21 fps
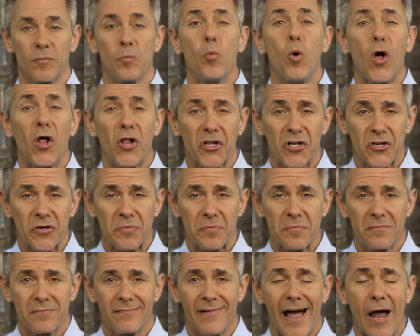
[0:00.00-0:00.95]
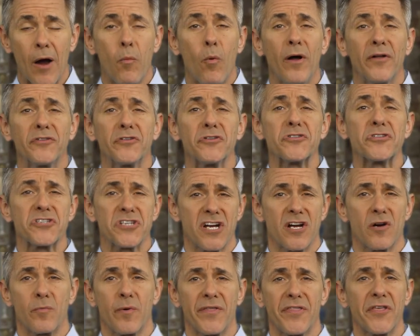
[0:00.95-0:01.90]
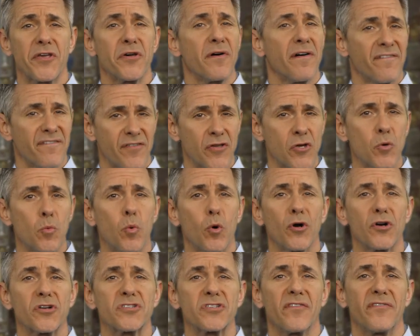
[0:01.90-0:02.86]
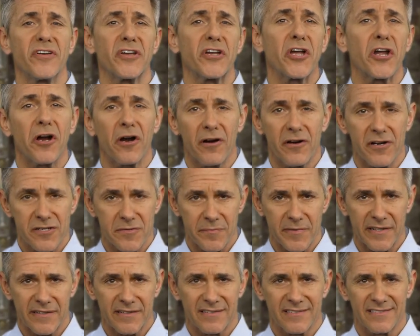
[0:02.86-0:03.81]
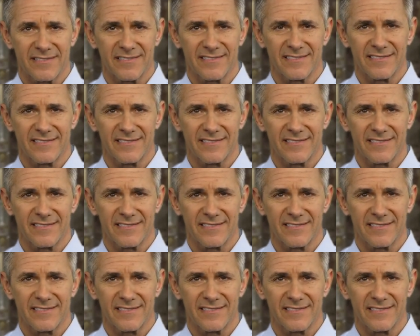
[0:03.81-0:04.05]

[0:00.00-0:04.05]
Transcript: Welcome. I want to share with you a few words of encouragement.